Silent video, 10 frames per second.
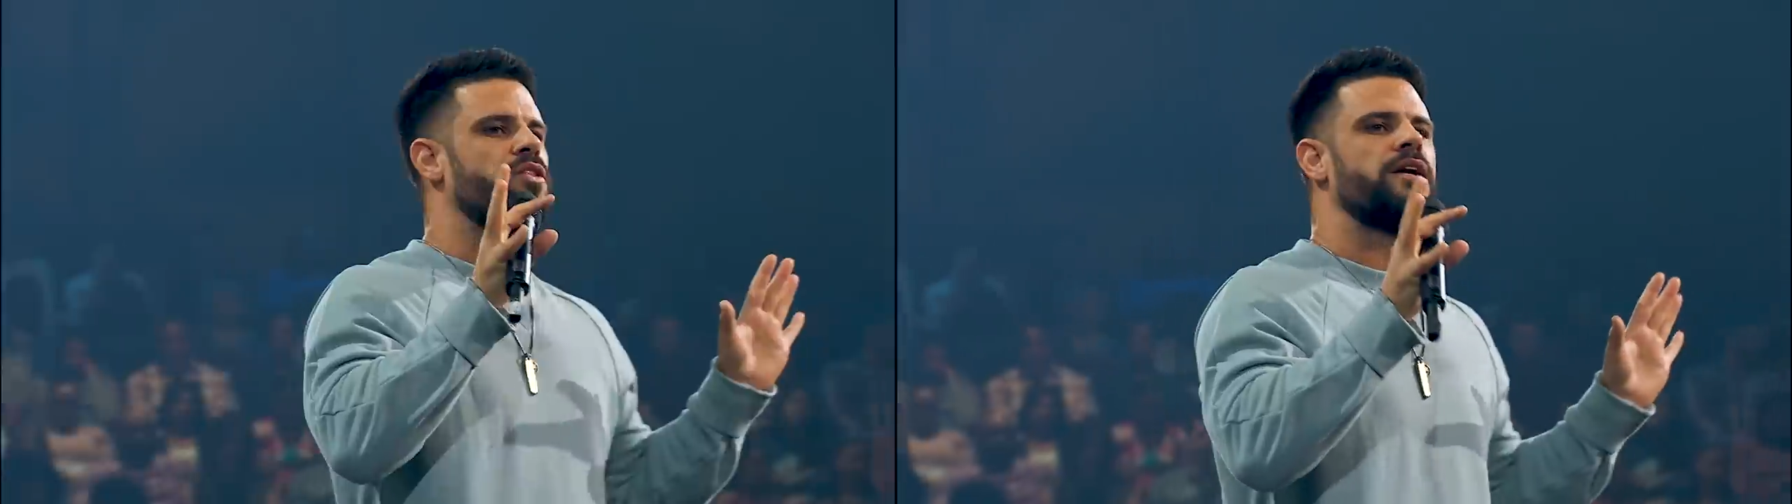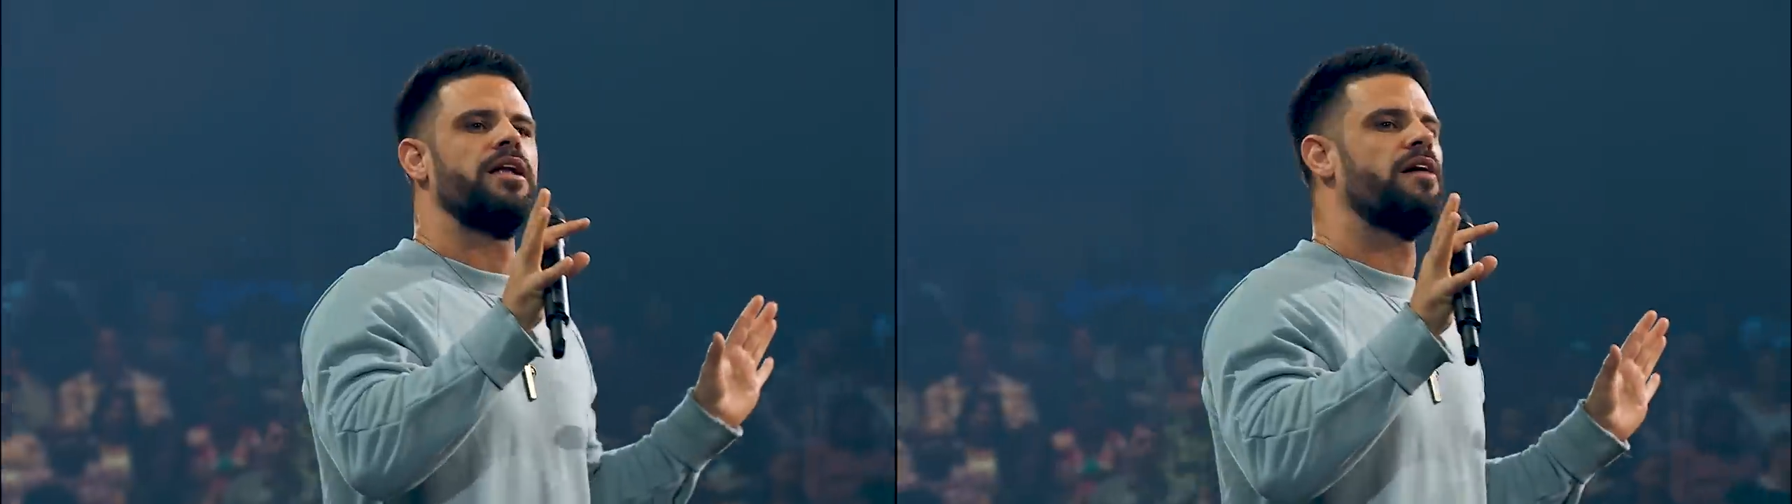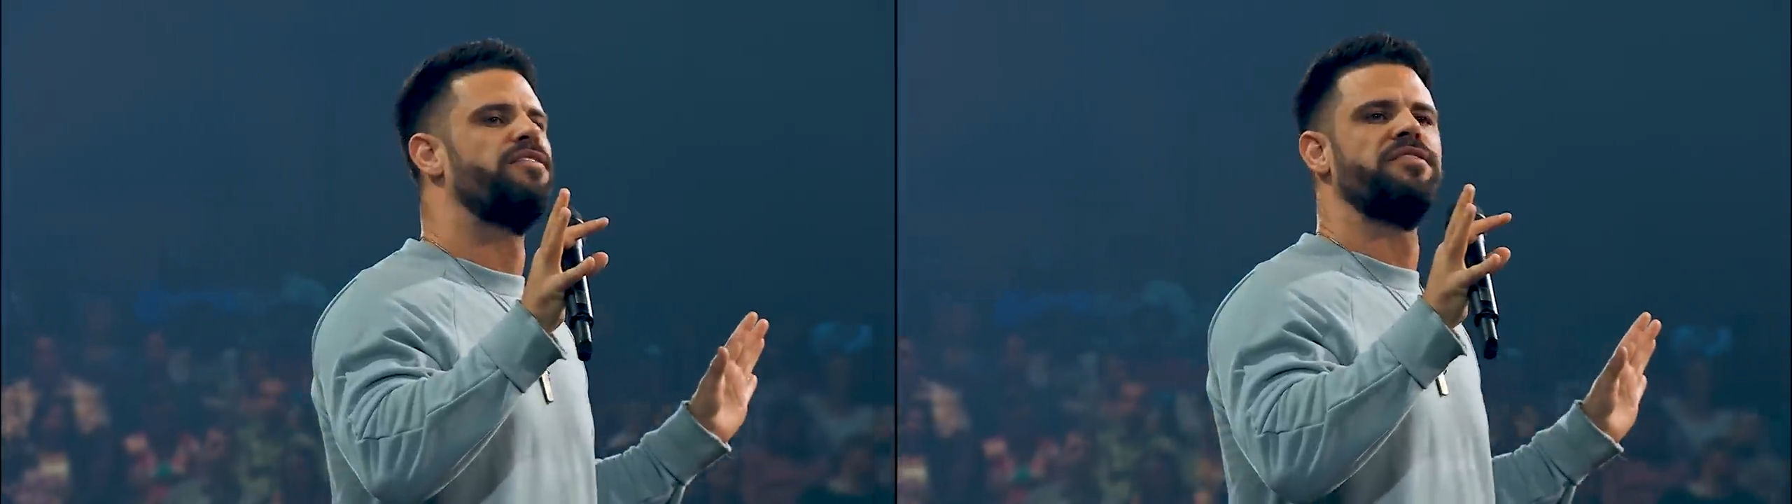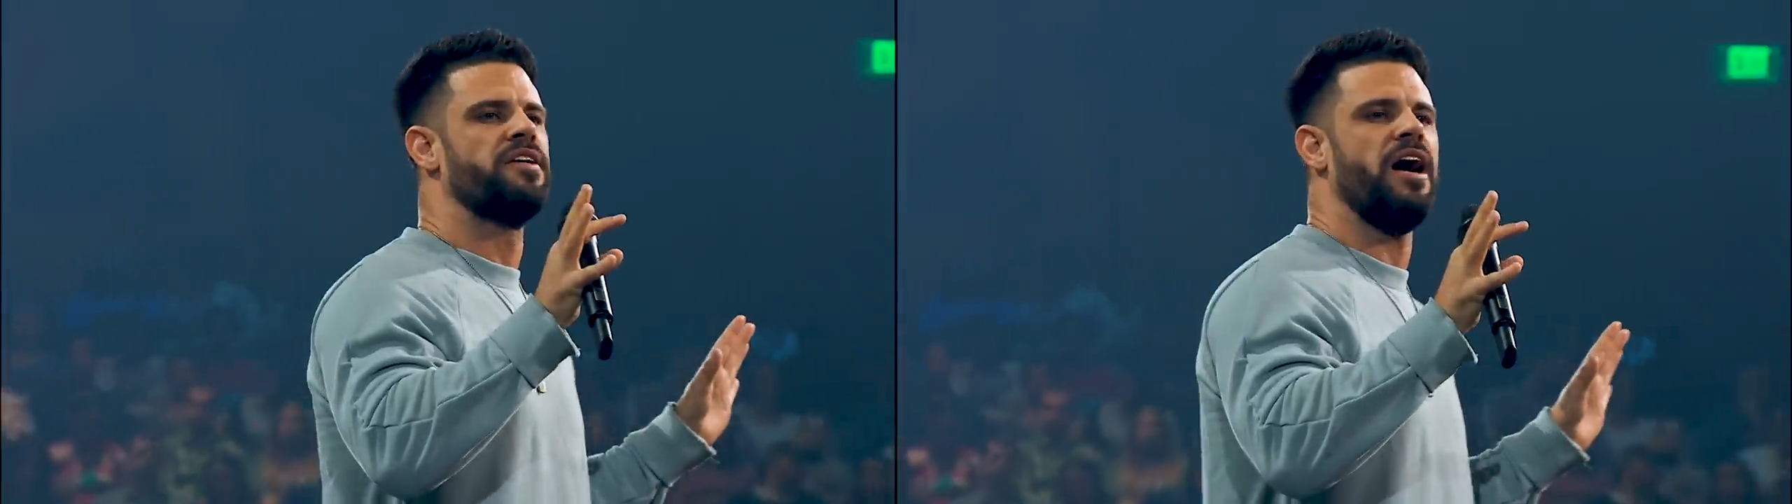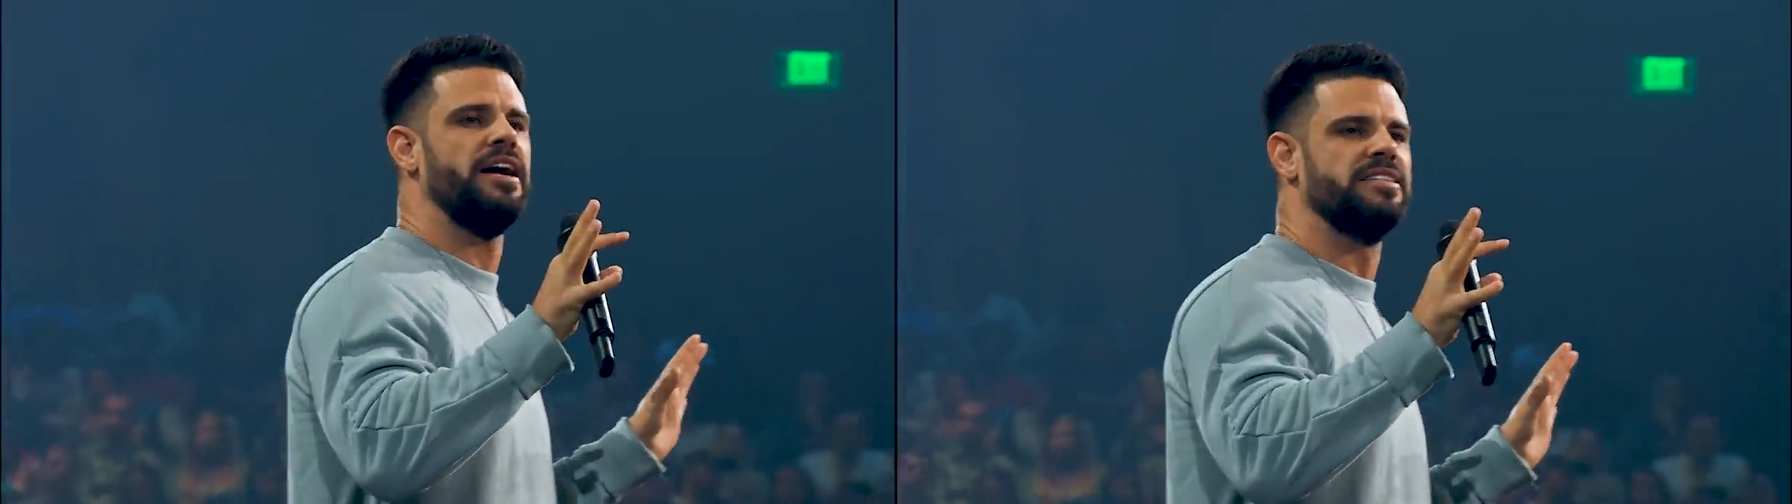the love
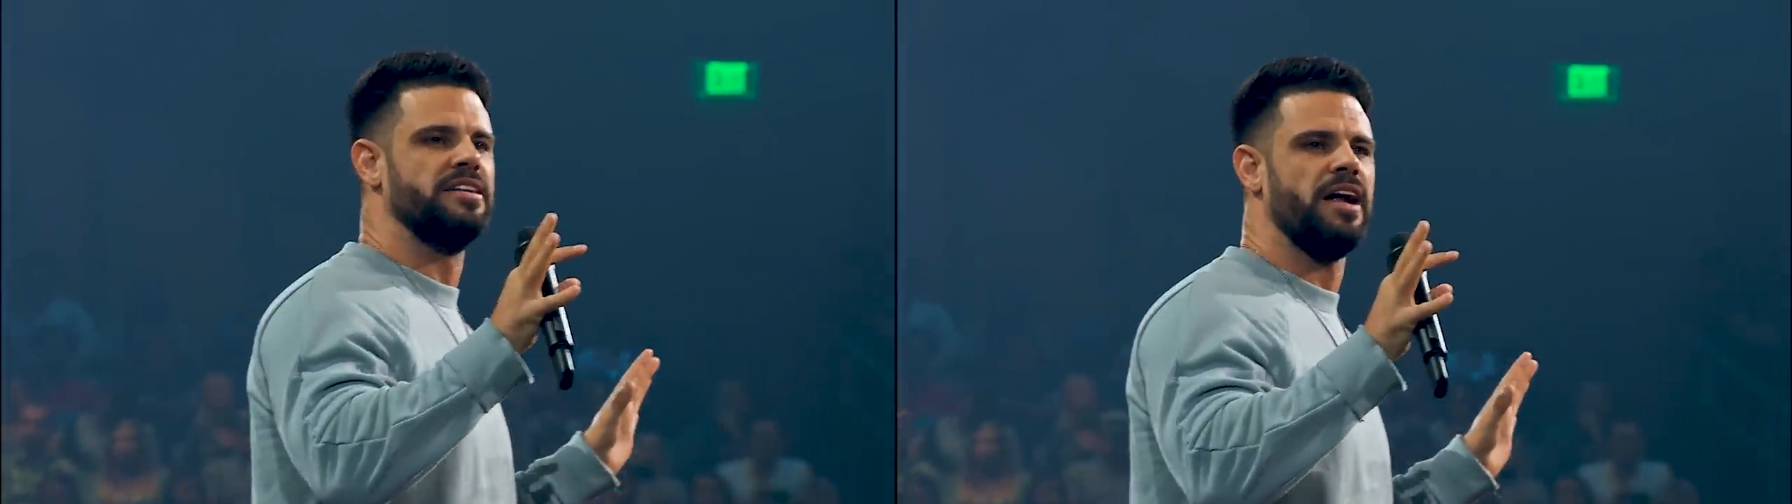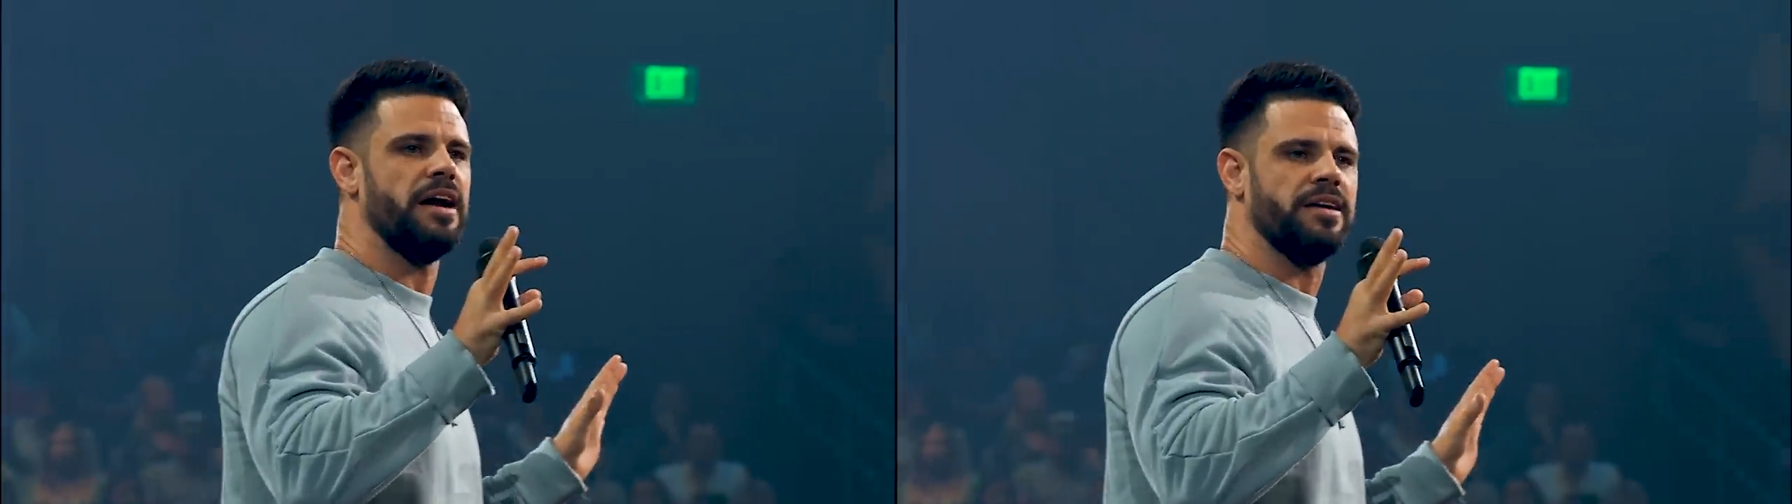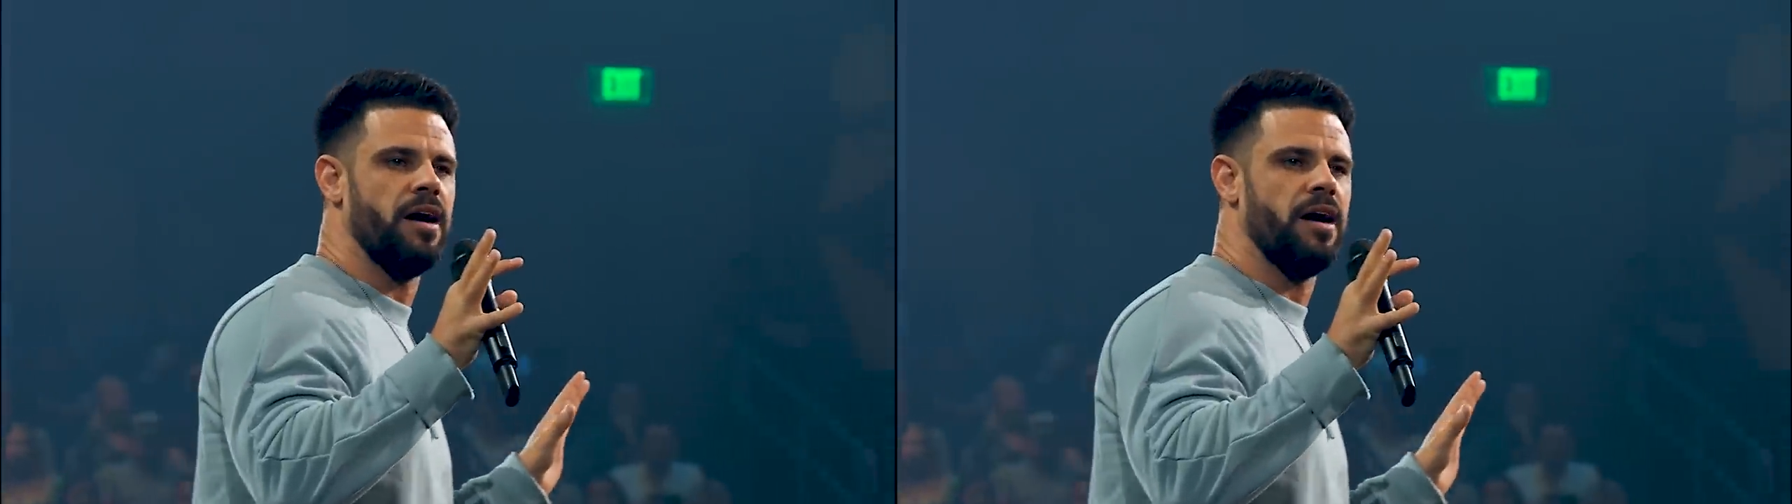of God did not